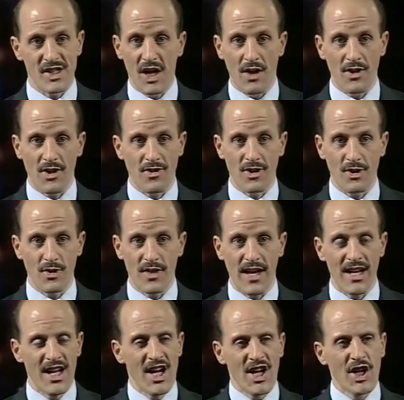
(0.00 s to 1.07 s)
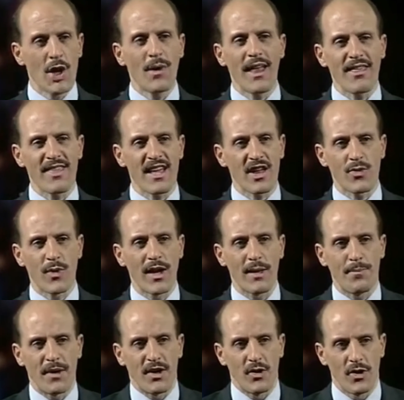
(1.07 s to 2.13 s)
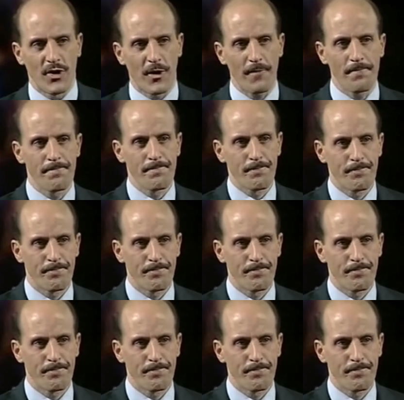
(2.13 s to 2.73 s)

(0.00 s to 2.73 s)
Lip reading: that tells us to do that. You know what I think is really peculiar?